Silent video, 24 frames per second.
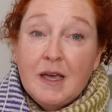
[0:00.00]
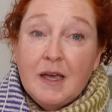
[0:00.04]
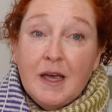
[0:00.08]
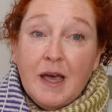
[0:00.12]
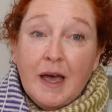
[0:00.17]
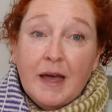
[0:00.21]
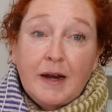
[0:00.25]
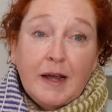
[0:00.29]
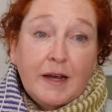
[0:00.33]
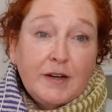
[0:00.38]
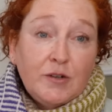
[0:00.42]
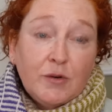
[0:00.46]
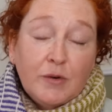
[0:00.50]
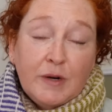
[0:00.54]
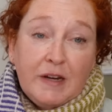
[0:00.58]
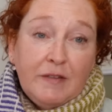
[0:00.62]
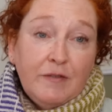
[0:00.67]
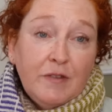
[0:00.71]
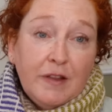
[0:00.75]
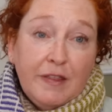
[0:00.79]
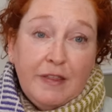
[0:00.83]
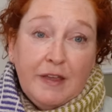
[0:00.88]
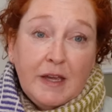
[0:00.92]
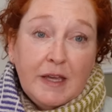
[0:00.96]
And I don't
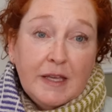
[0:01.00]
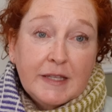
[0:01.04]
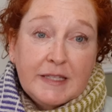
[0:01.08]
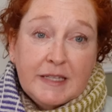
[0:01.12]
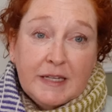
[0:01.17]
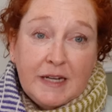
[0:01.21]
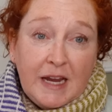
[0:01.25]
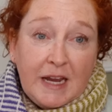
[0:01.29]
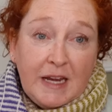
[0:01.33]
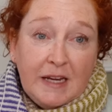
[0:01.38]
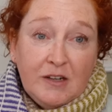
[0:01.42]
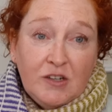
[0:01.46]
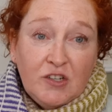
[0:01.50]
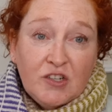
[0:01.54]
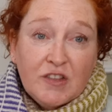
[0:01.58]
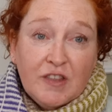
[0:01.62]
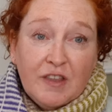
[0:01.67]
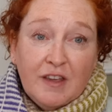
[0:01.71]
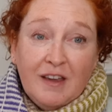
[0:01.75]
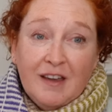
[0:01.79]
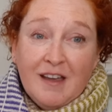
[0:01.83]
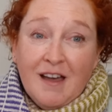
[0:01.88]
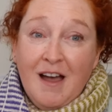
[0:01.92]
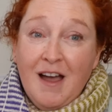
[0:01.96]
even think it's an age
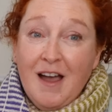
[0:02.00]
thing.